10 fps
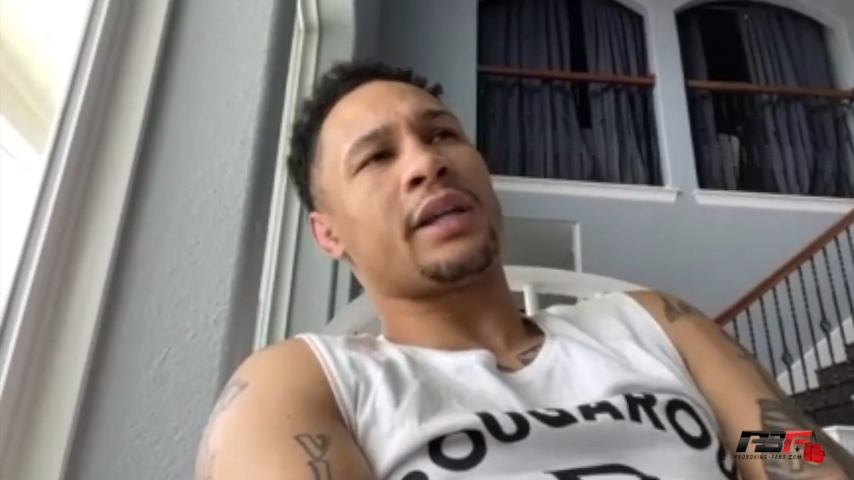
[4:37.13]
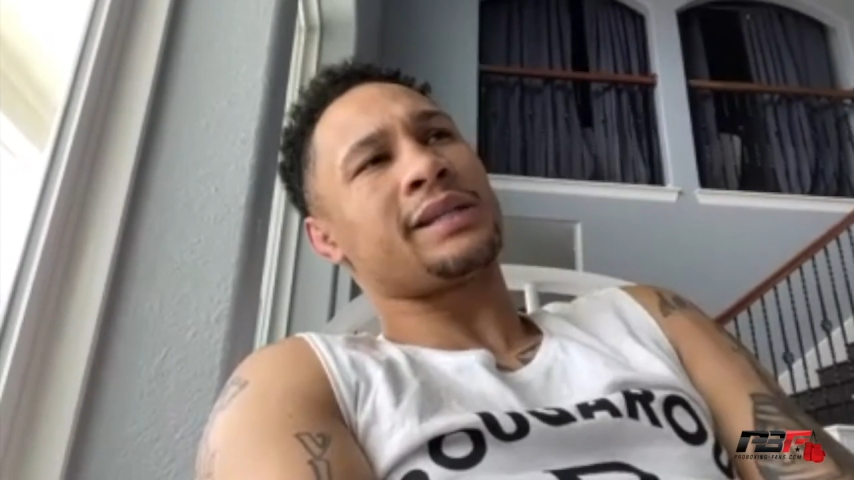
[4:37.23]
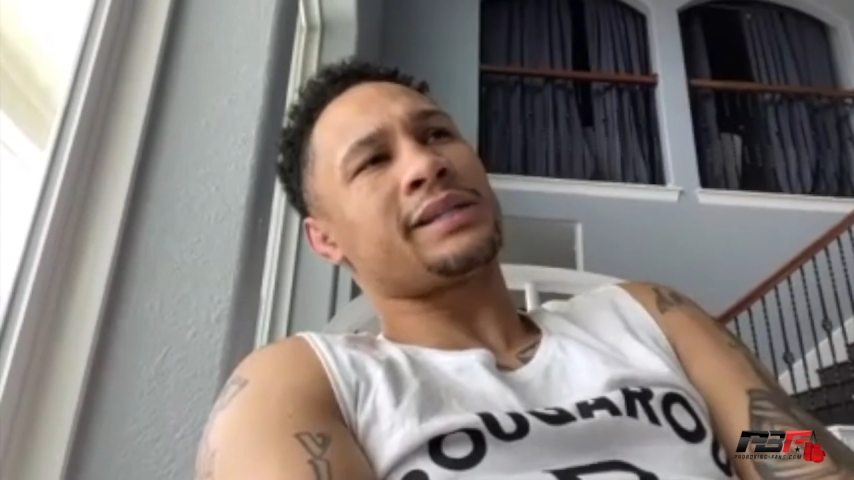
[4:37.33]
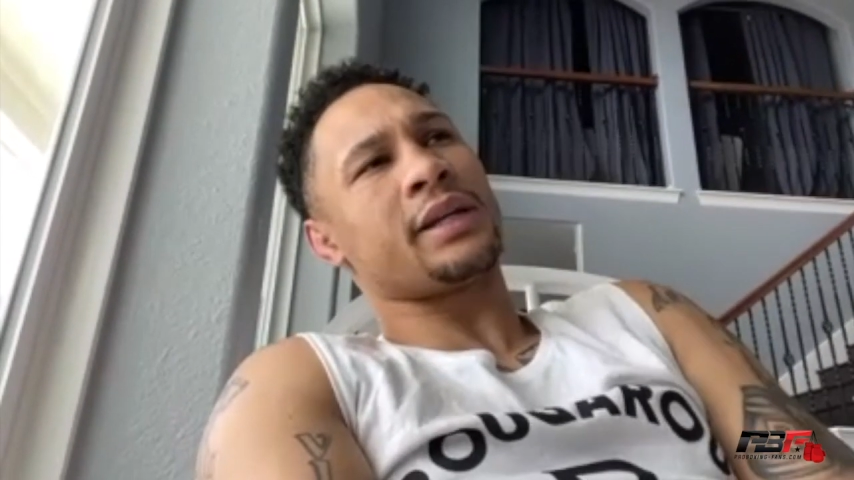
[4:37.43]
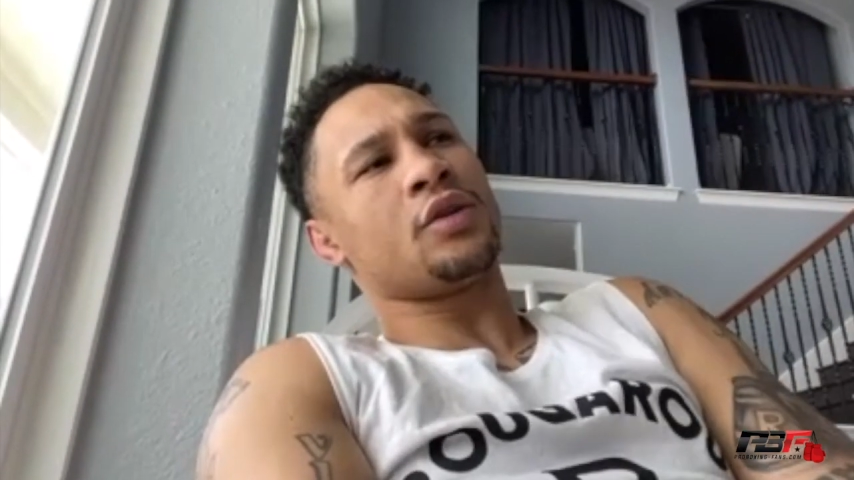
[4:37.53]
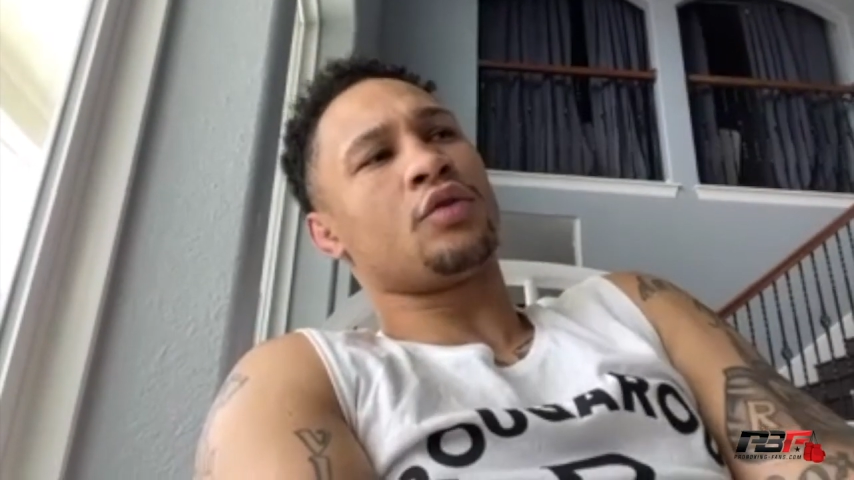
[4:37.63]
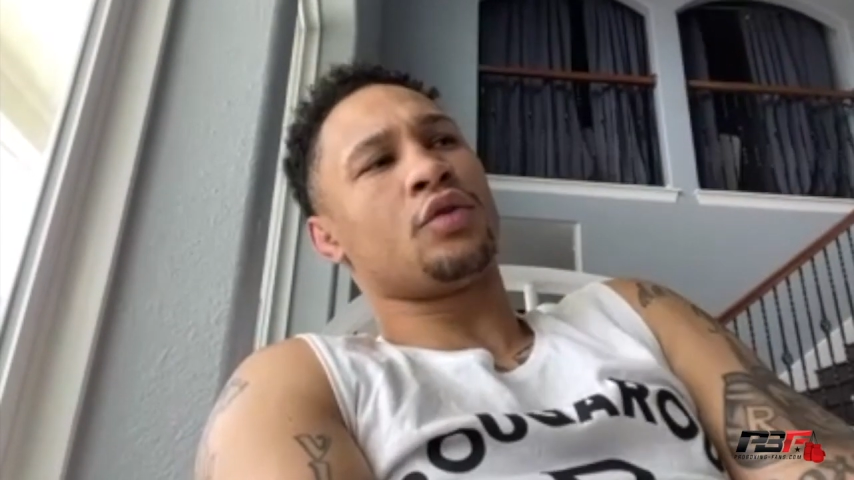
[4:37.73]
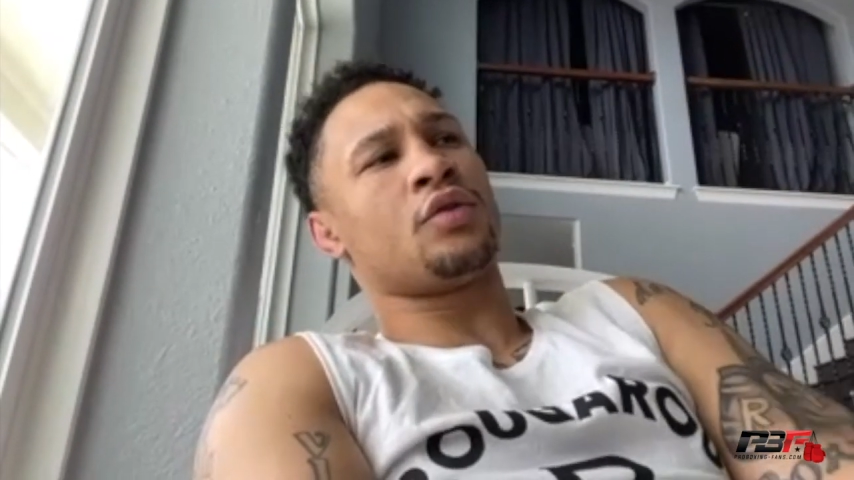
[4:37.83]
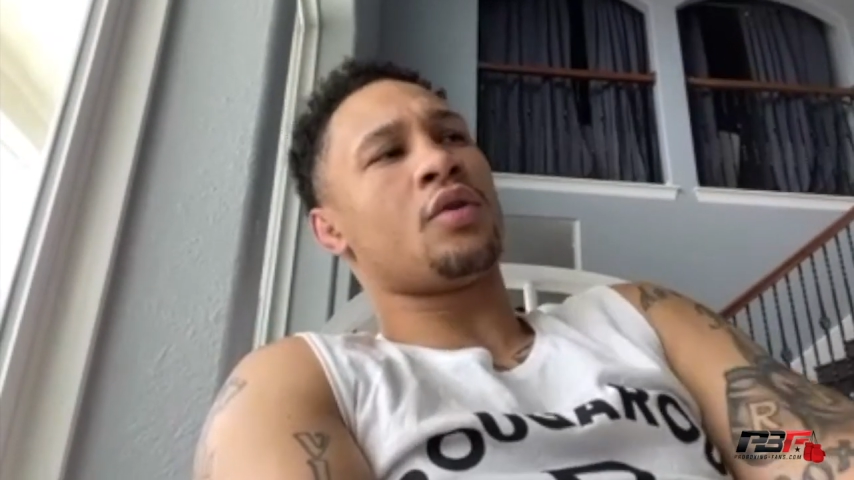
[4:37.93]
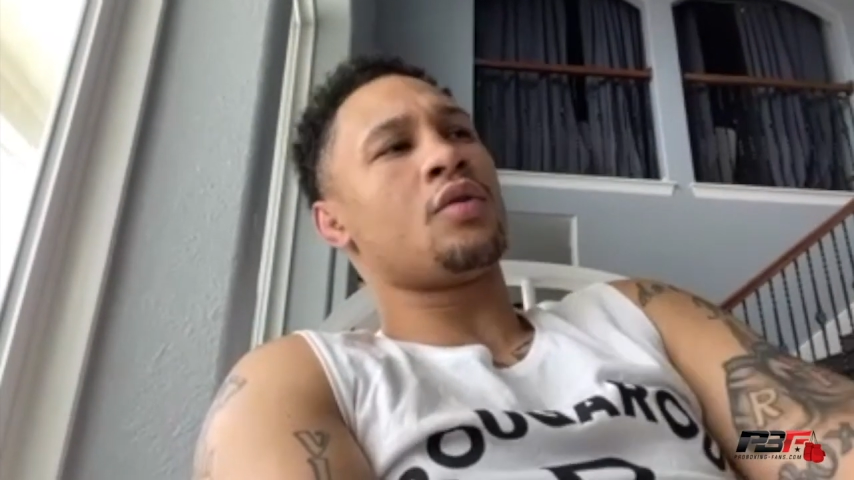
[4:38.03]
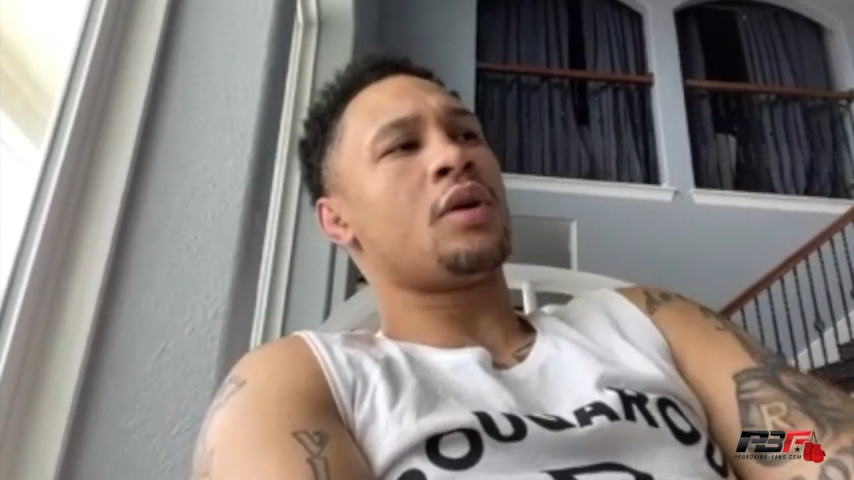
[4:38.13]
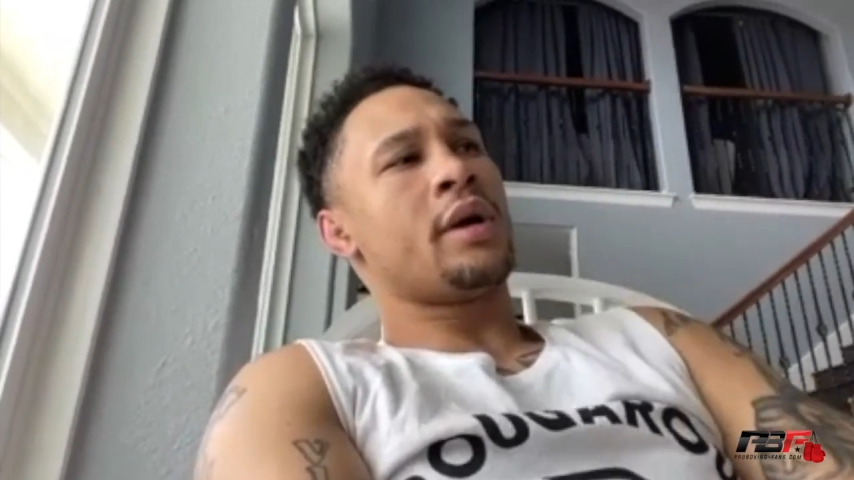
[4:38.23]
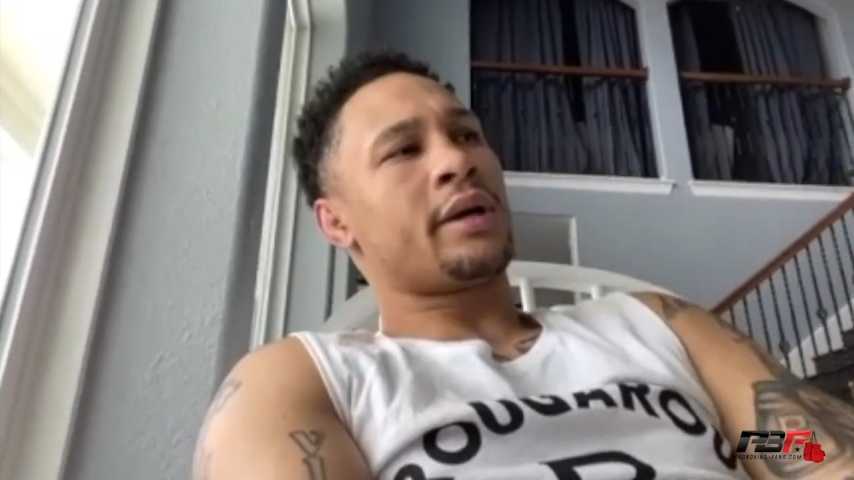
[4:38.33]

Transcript: they say you, you know,